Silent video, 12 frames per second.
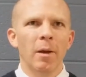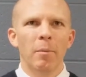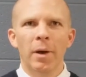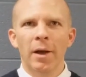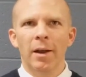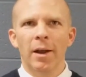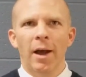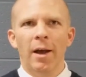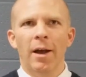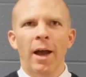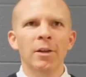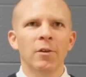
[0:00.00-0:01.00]
but
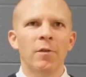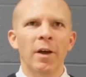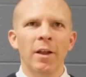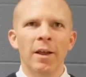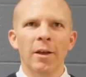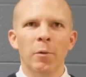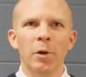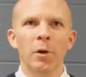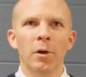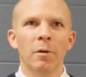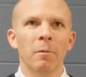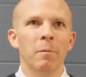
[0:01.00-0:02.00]
I just felt like we
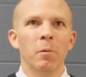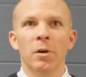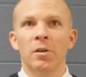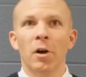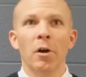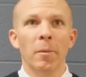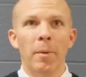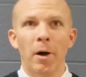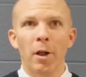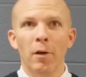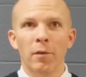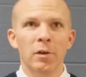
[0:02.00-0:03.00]
were turning the
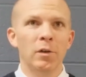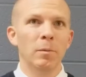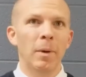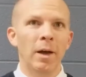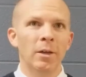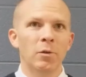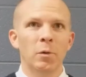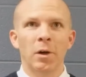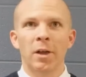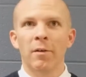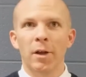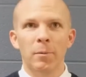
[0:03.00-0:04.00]
ball over too much. We were
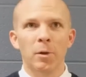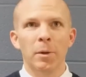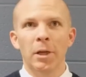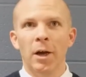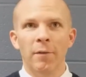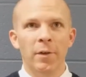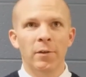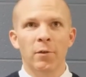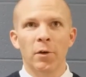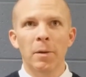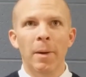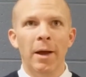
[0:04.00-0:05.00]
giving up too many
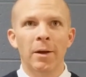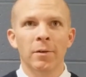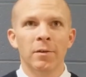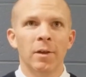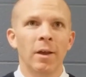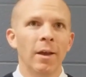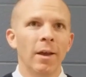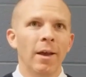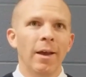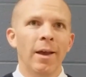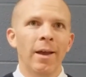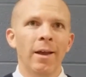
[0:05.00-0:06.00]
offensive rebounds,
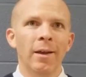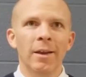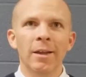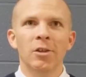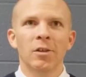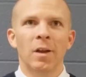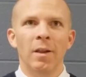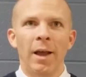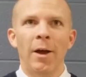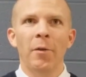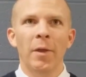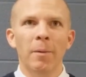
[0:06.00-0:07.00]
and it just
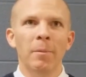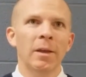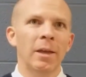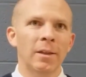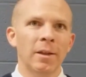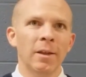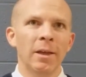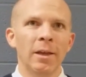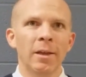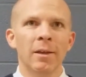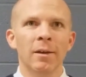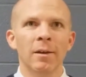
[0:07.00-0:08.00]
allowed them to get the
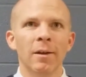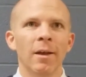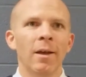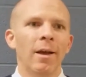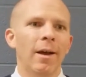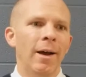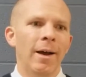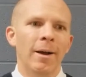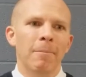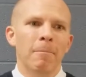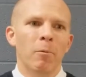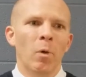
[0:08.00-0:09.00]
lead.
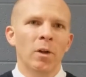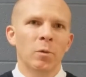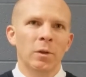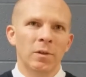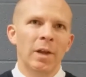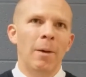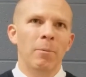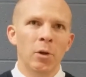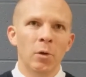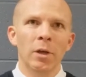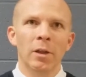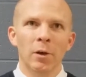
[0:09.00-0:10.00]
And once we stopped
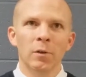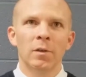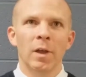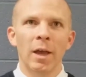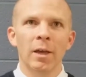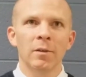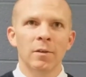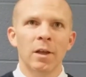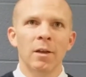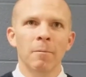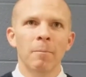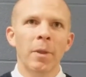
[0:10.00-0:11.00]
doing those things,
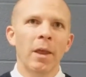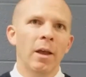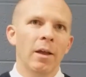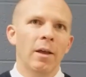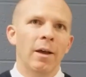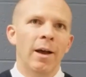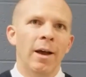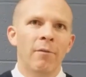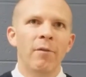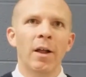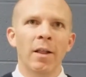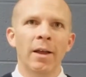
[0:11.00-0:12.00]

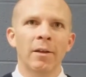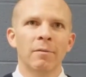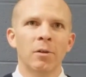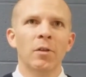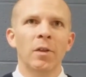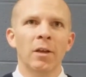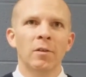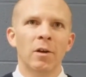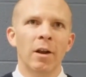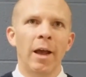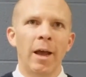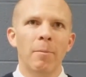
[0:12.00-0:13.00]
it felt like good things
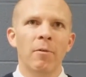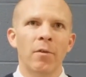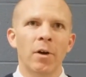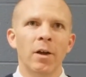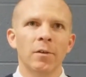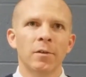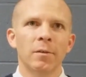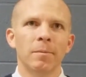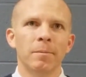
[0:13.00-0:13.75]
started happening for us.